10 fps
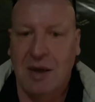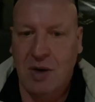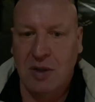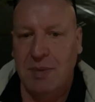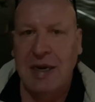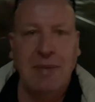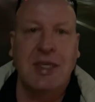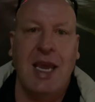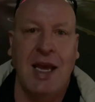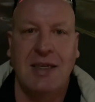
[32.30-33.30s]
course, my
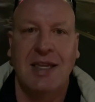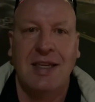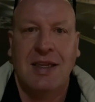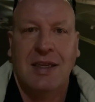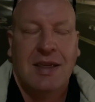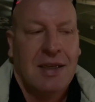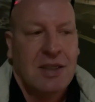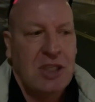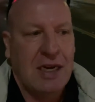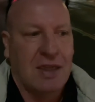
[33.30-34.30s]
name's Kent.
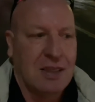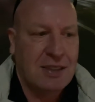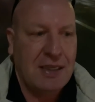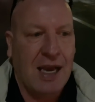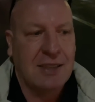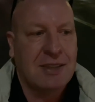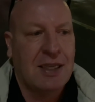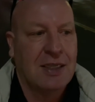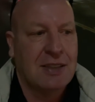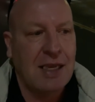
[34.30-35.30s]
Channel is
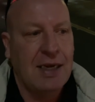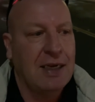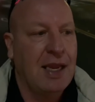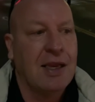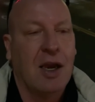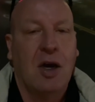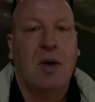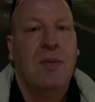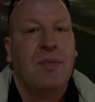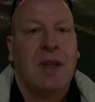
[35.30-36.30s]
EOS San
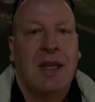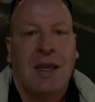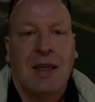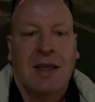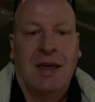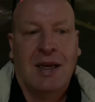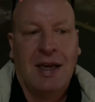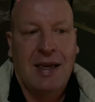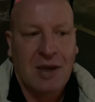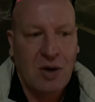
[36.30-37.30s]
Diego.
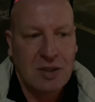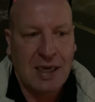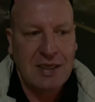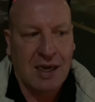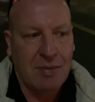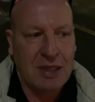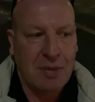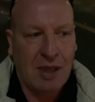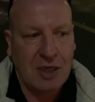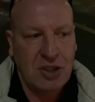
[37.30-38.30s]
And of course, I talk about
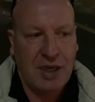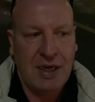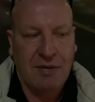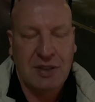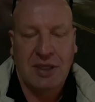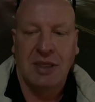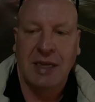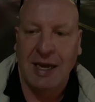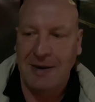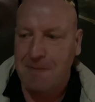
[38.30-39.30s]
the blockchain every single
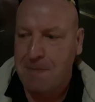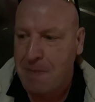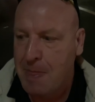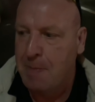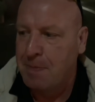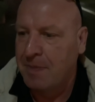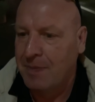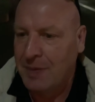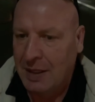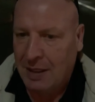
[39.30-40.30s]
night.
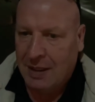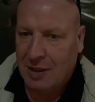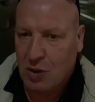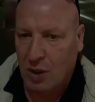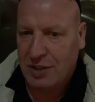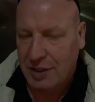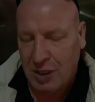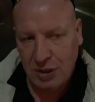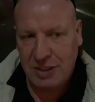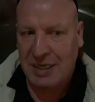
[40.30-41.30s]
Of course, the
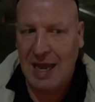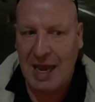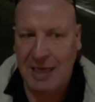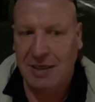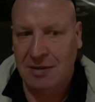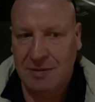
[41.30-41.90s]
news tonight